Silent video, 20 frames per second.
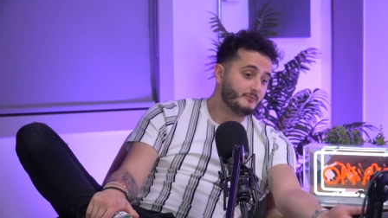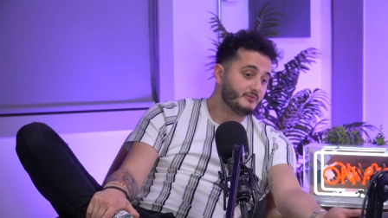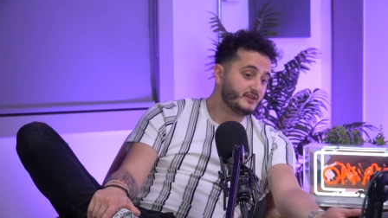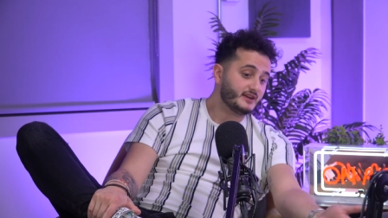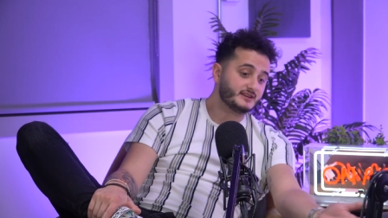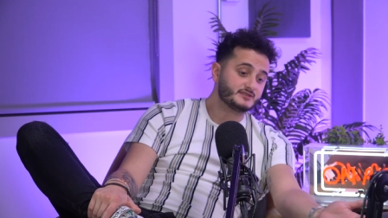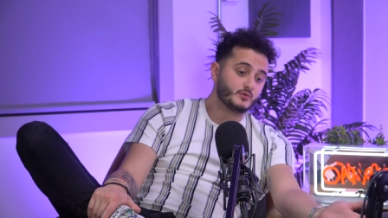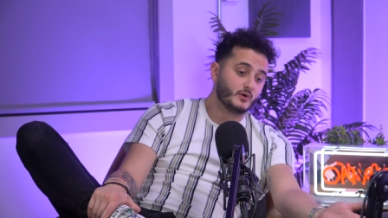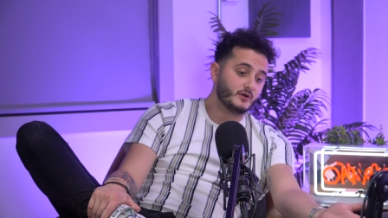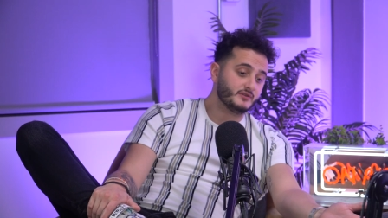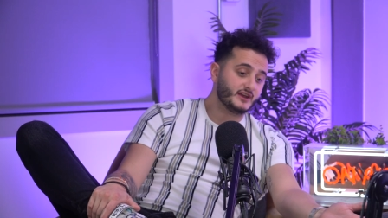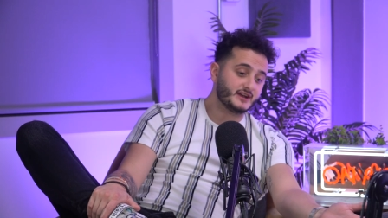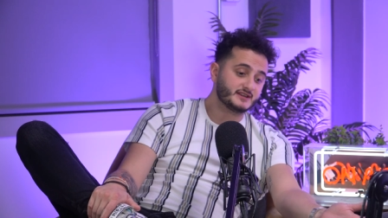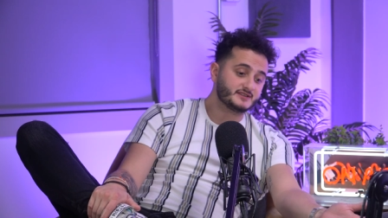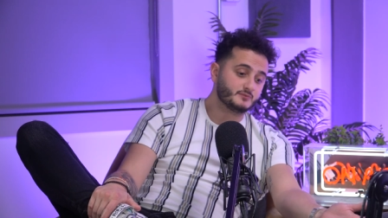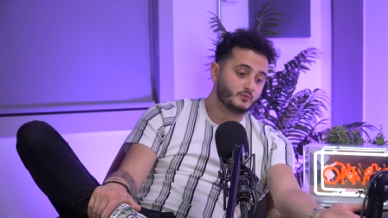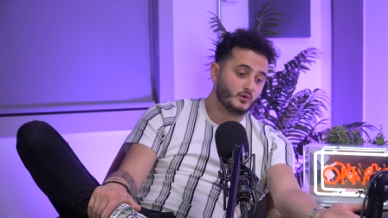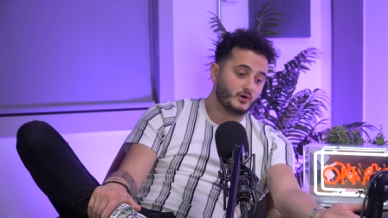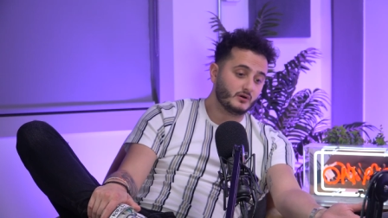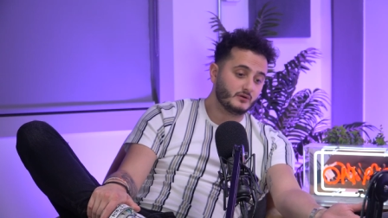Yeah, but that's what
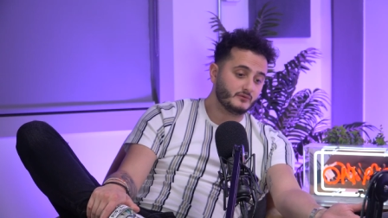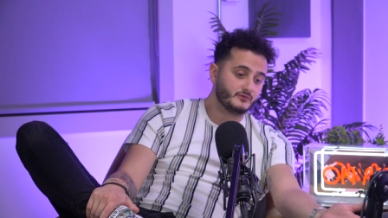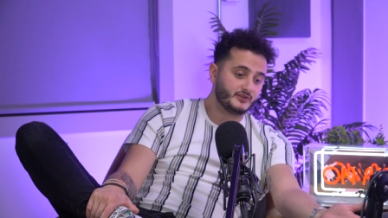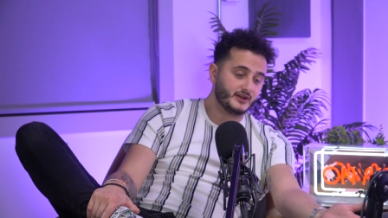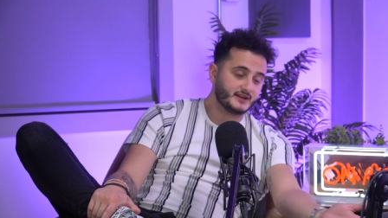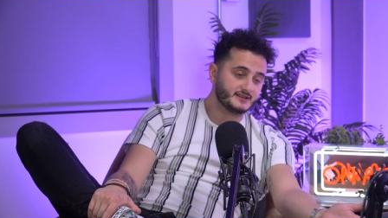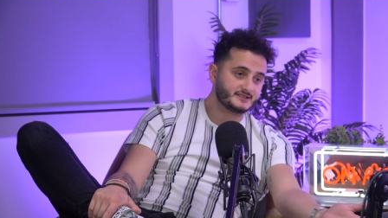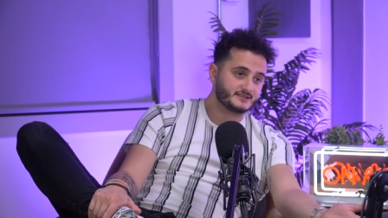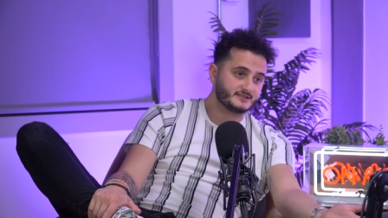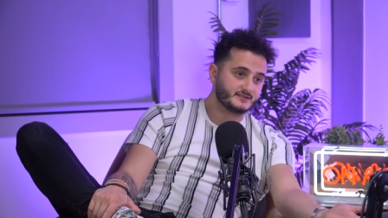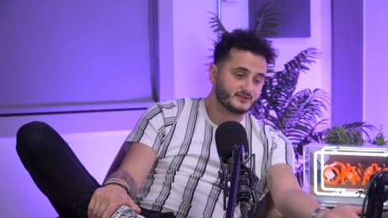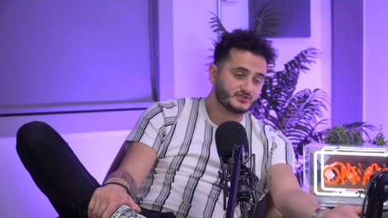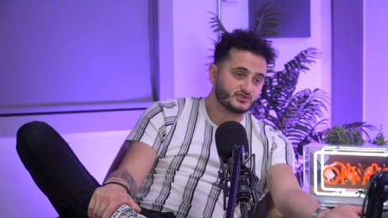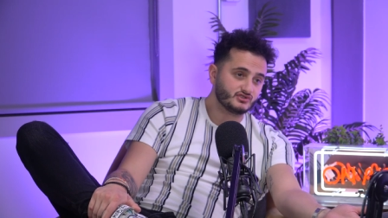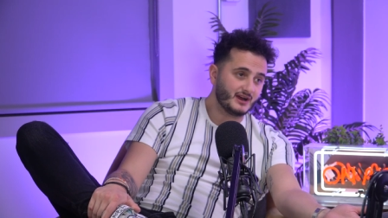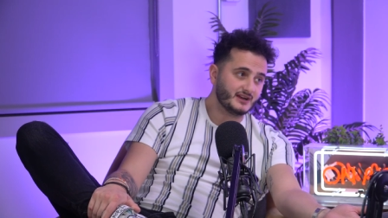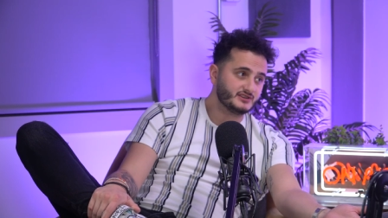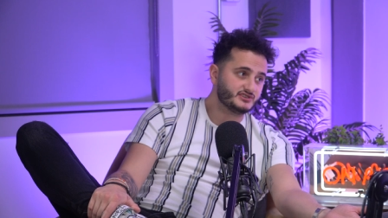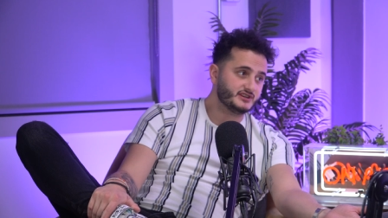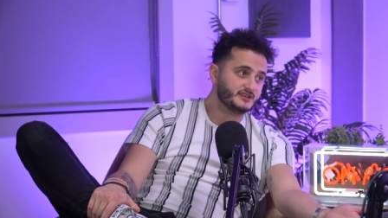that's what that's the
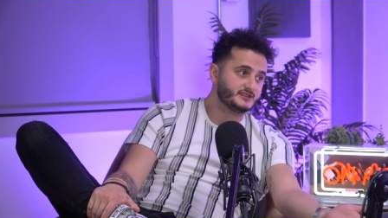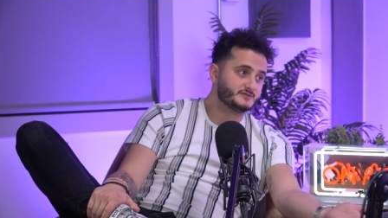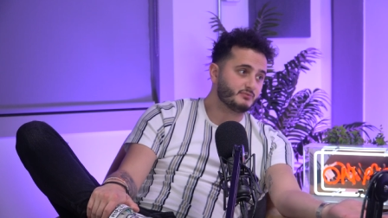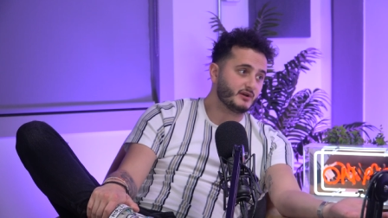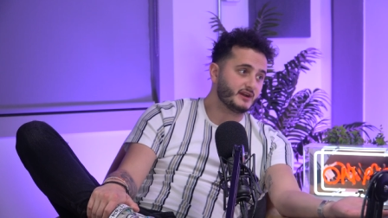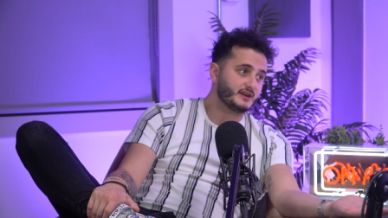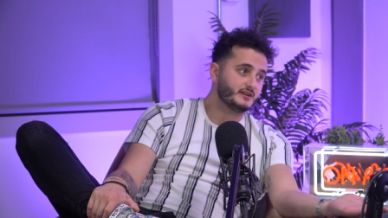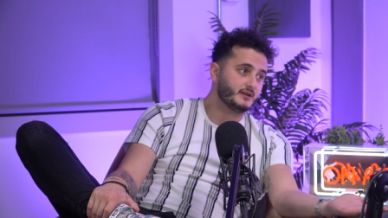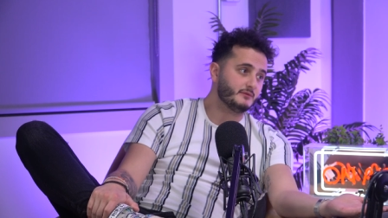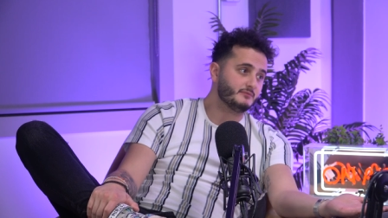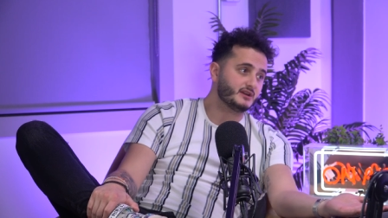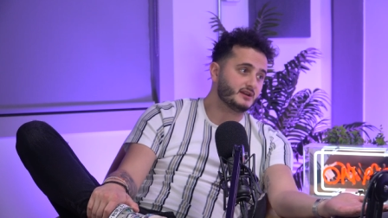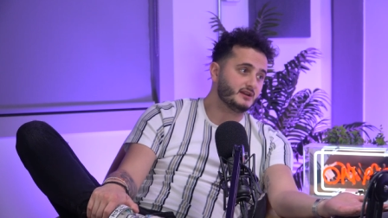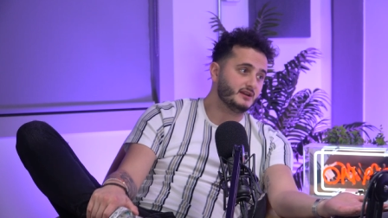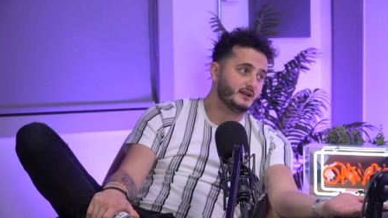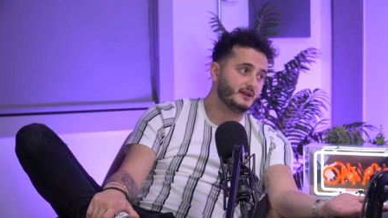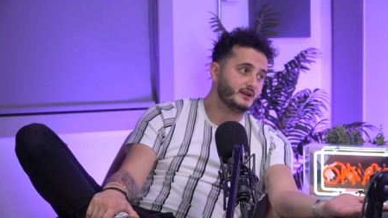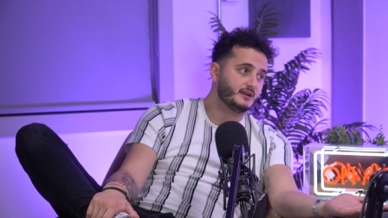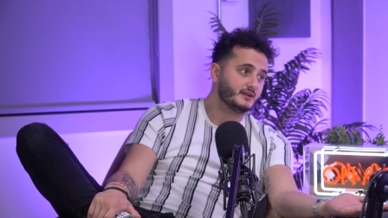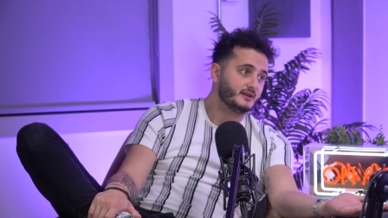strategy is breaking up the
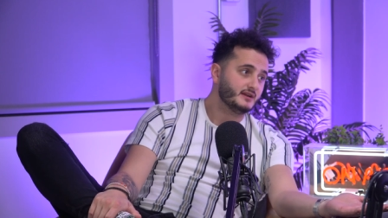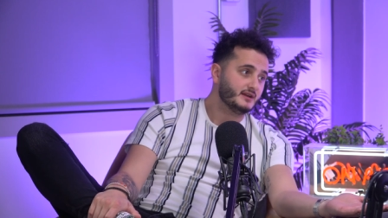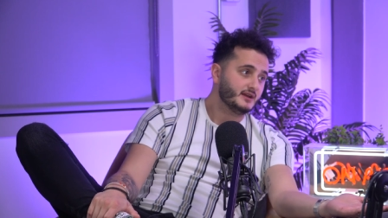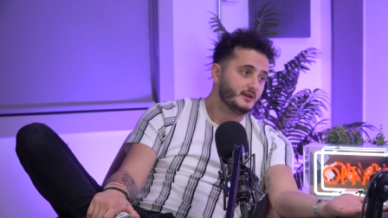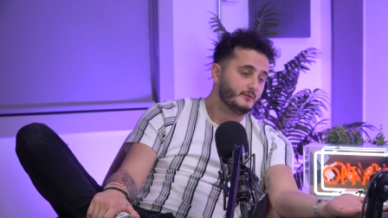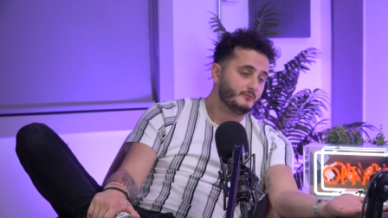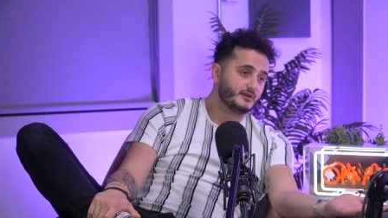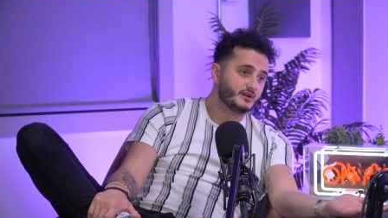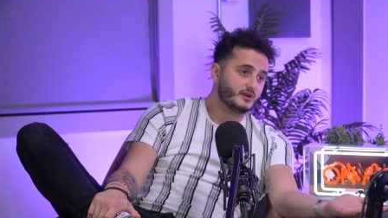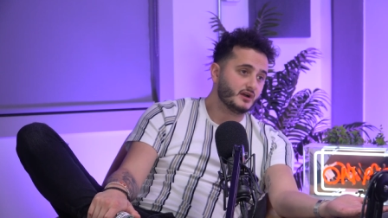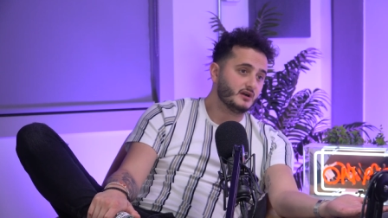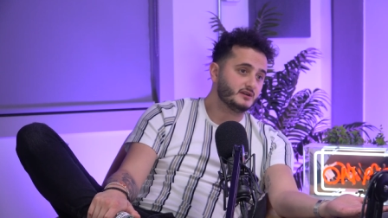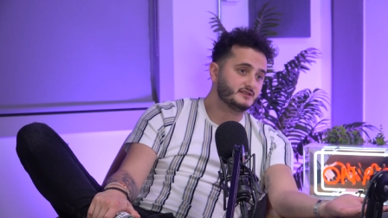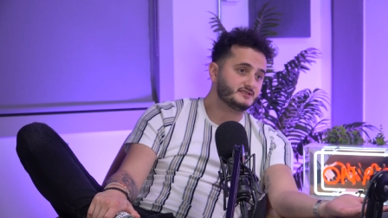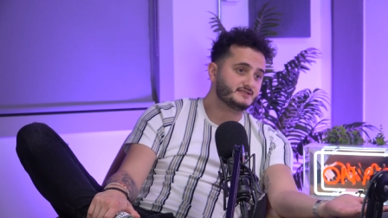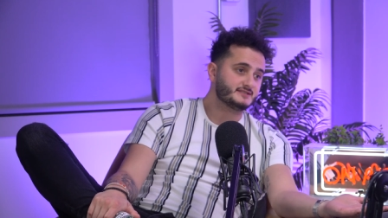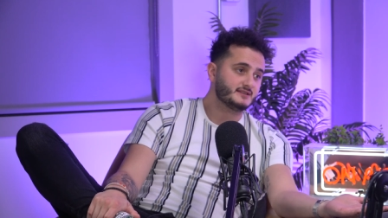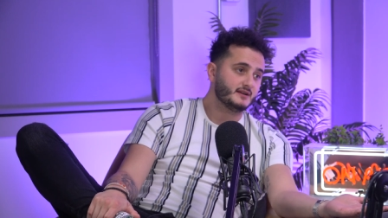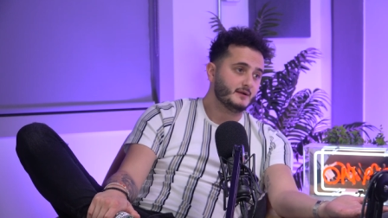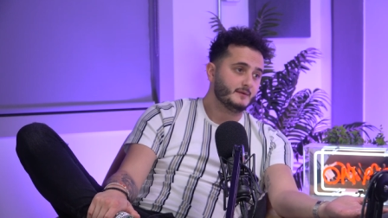clique
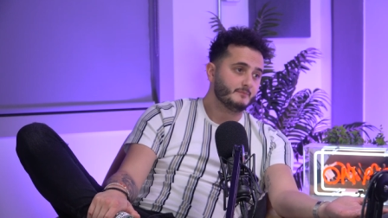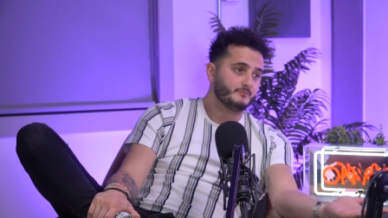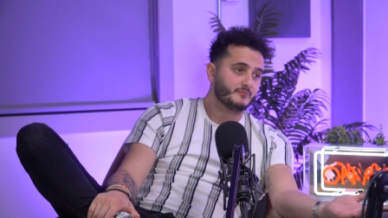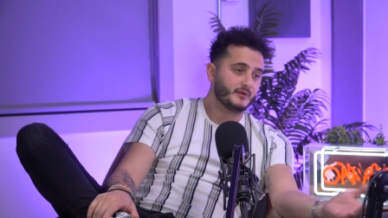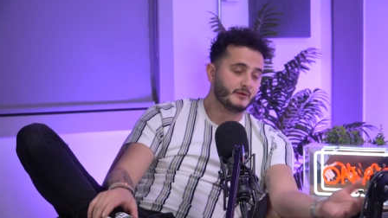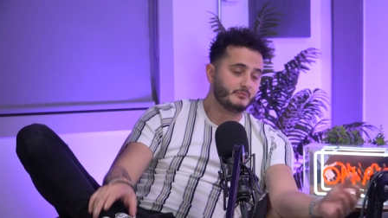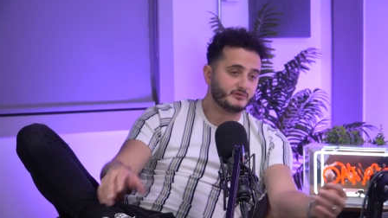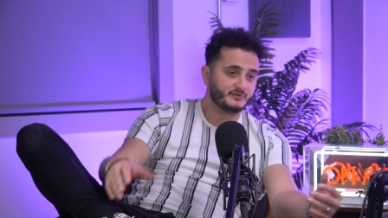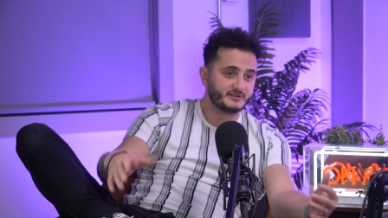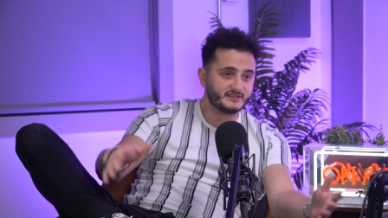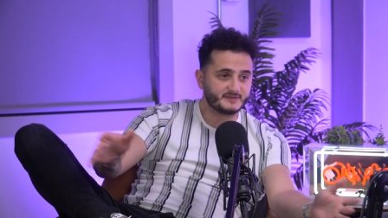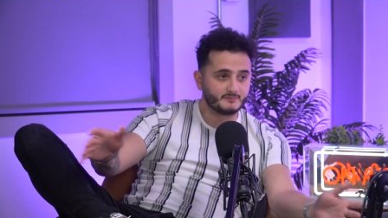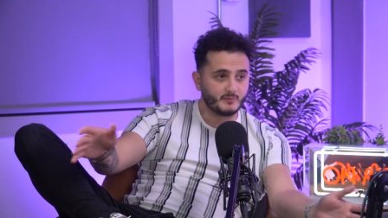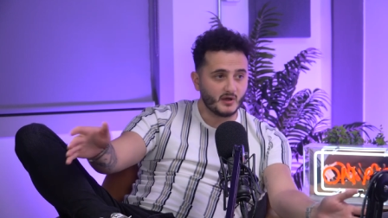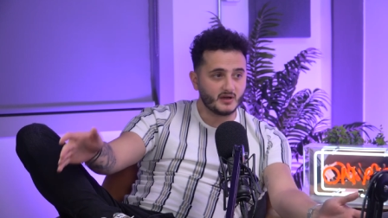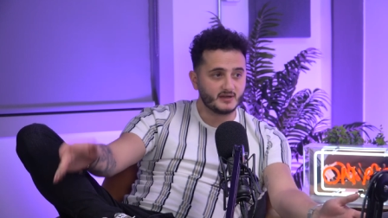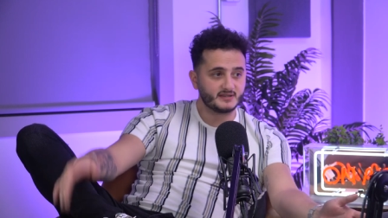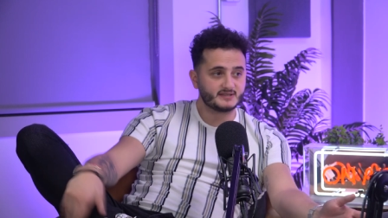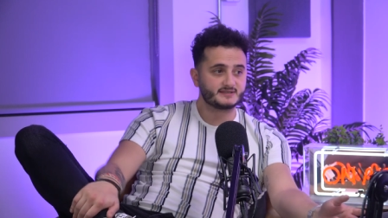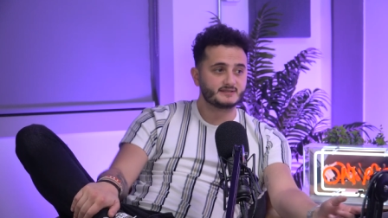because people
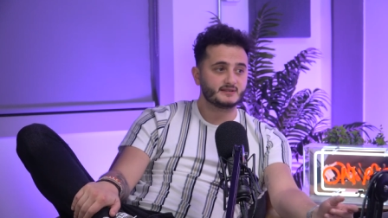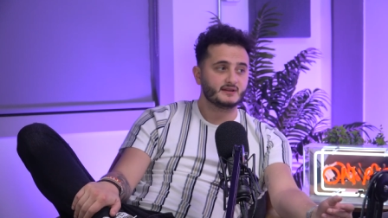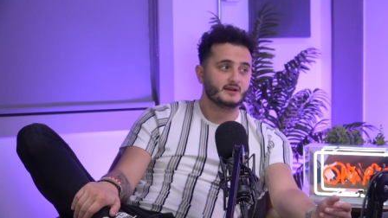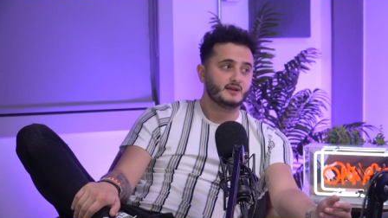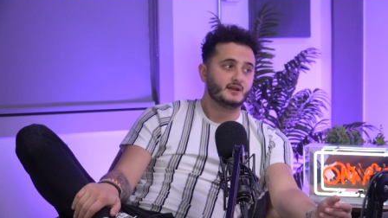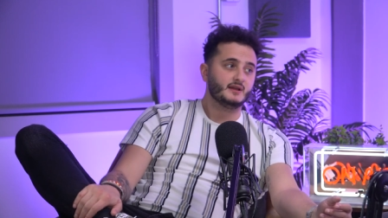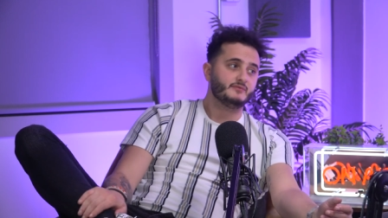disperse,